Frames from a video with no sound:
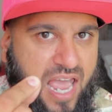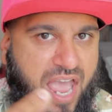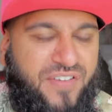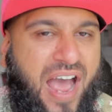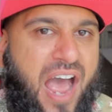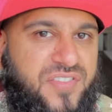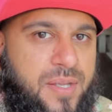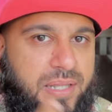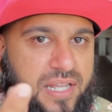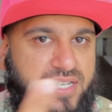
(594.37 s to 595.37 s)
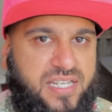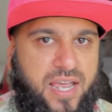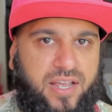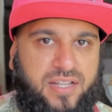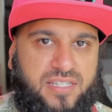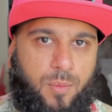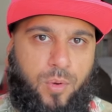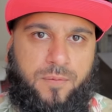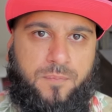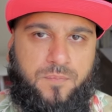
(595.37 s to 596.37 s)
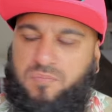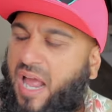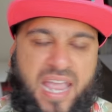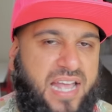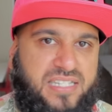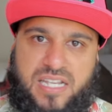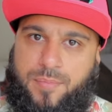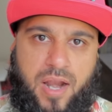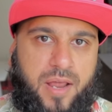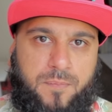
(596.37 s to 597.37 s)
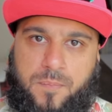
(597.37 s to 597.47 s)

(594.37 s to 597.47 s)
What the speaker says: if I have something to say against someone. I can't sleep at night.